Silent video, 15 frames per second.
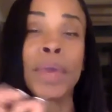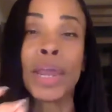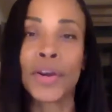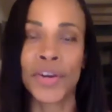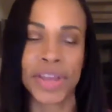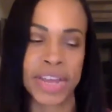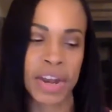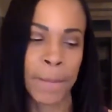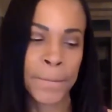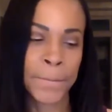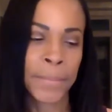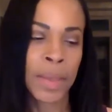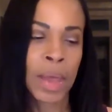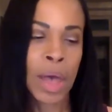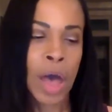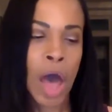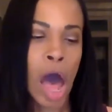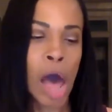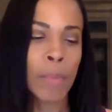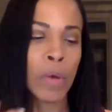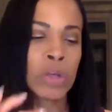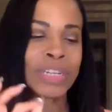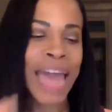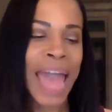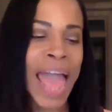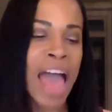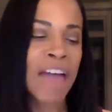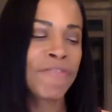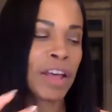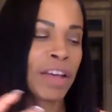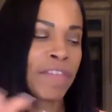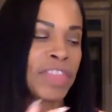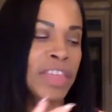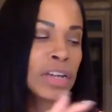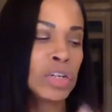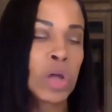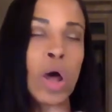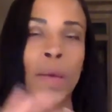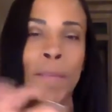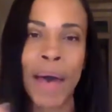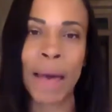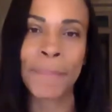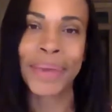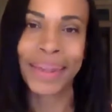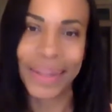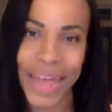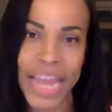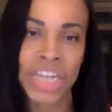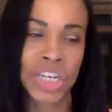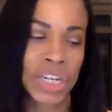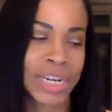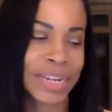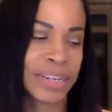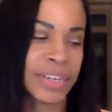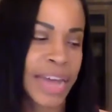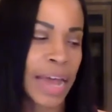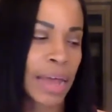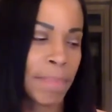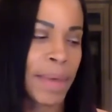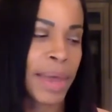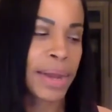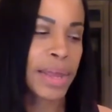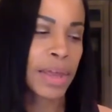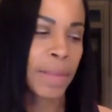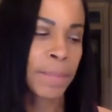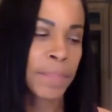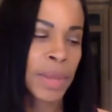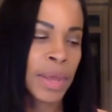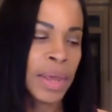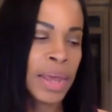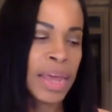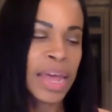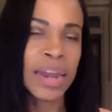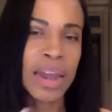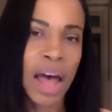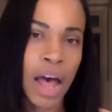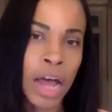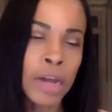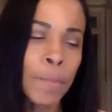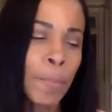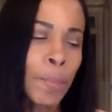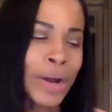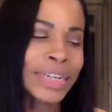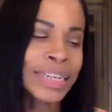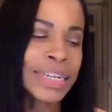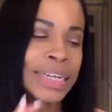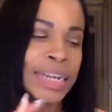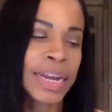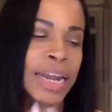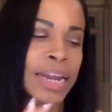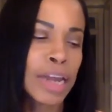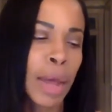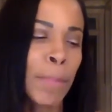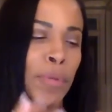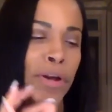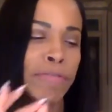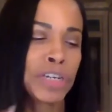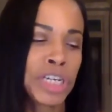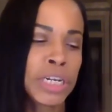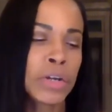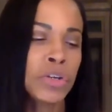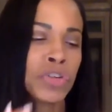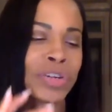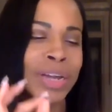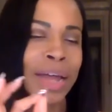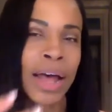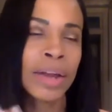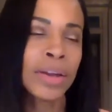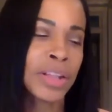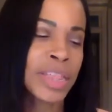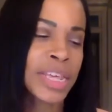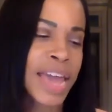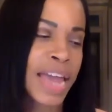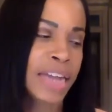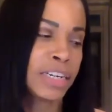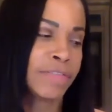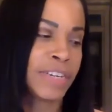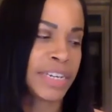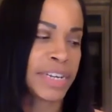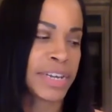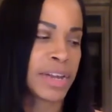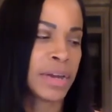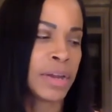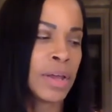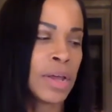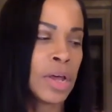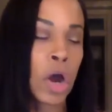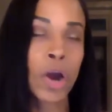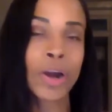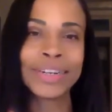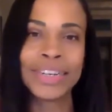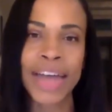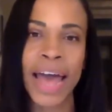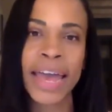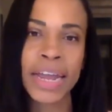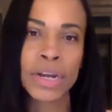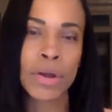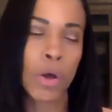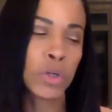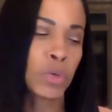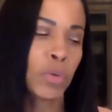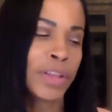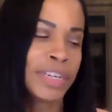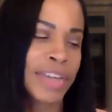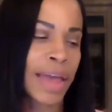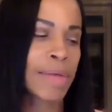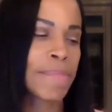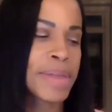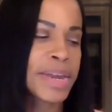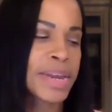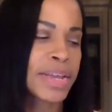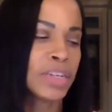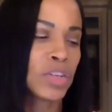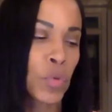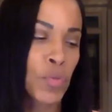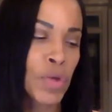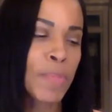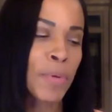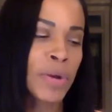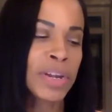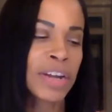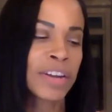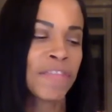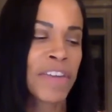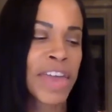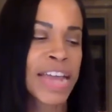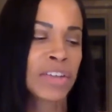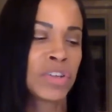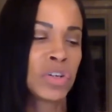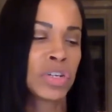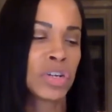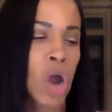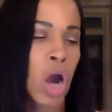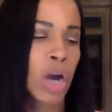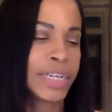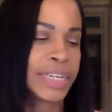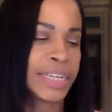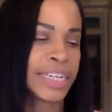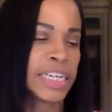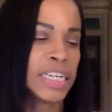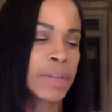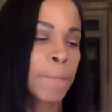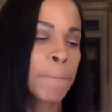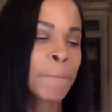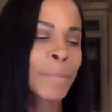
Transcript: period, almost half of the adult population is diabetic. An unprecedented number of children under the age of 10 are diagnosed with diabetes, reproductive cancers, and heart disease